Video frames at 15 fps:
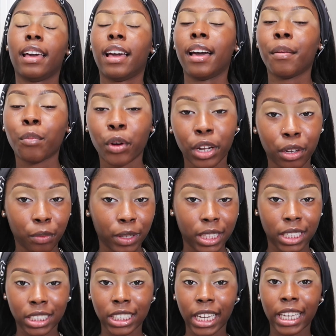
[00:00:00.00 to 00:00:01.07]
I'm working with
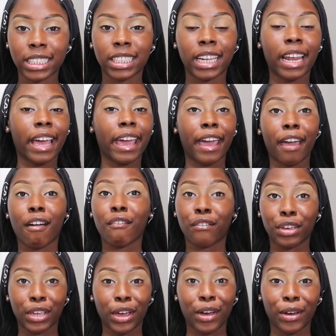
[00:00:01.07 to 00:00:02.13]
the shades that I have for
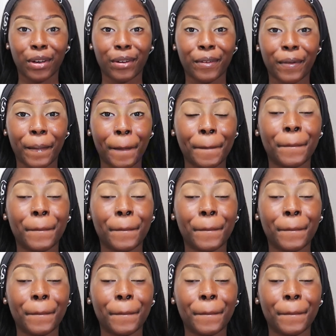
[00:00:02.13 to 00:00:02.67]
y'all,